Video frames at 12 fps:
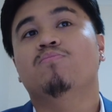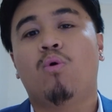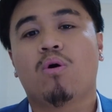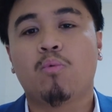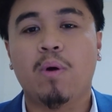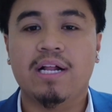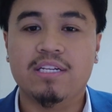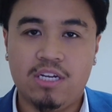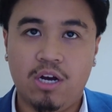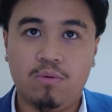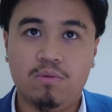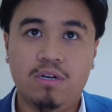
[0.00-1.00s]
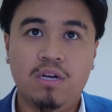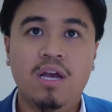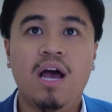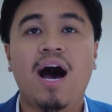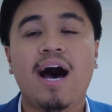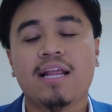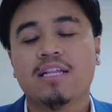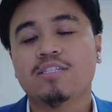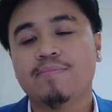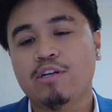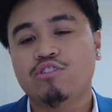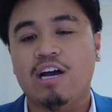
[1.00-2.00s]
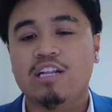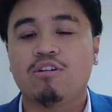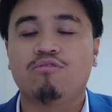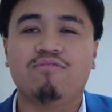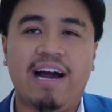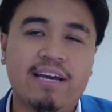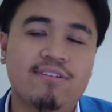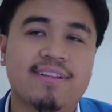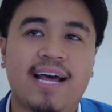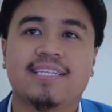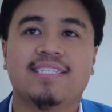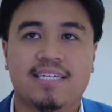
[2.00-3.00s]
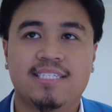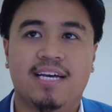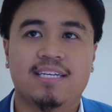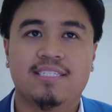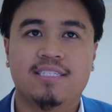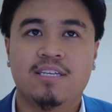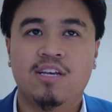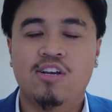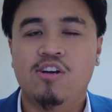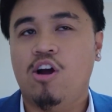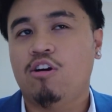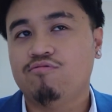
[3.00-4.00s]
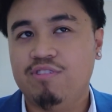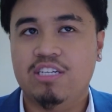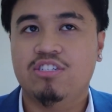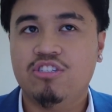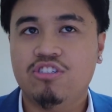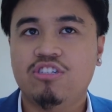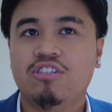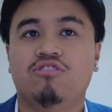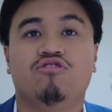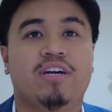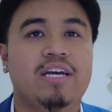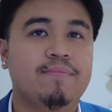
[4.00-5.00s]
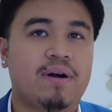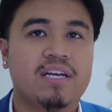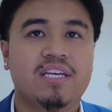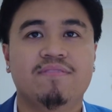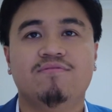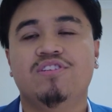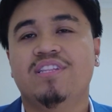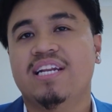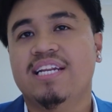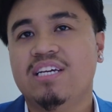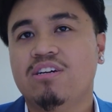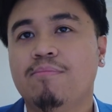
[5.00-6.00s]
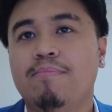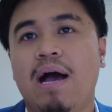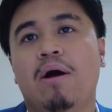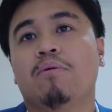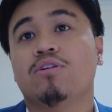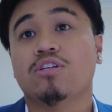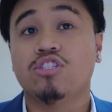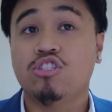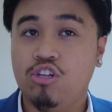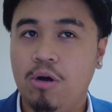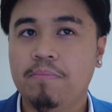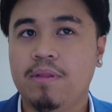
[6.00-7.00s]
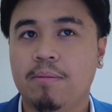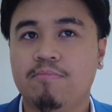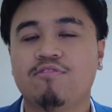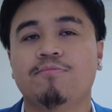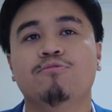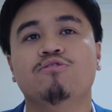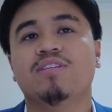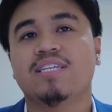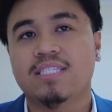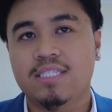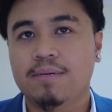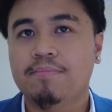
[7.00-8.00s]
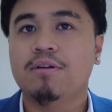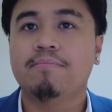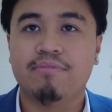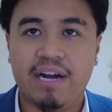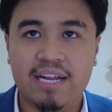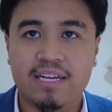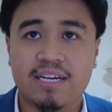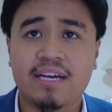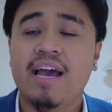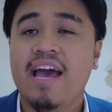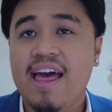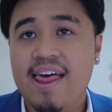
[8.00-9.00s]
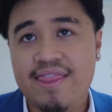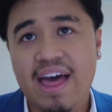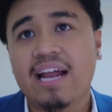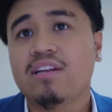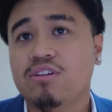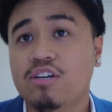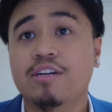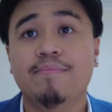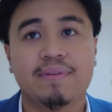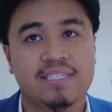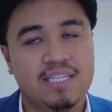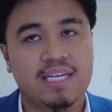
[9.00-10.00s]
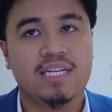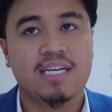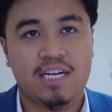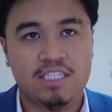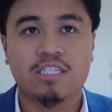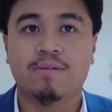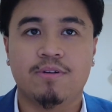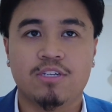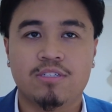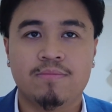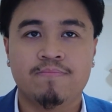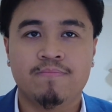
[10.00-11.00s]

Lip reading: more well known, others may try to ride on that success. A registered trademark gives you the legal power to stop them from using similar branding that could mislead customers.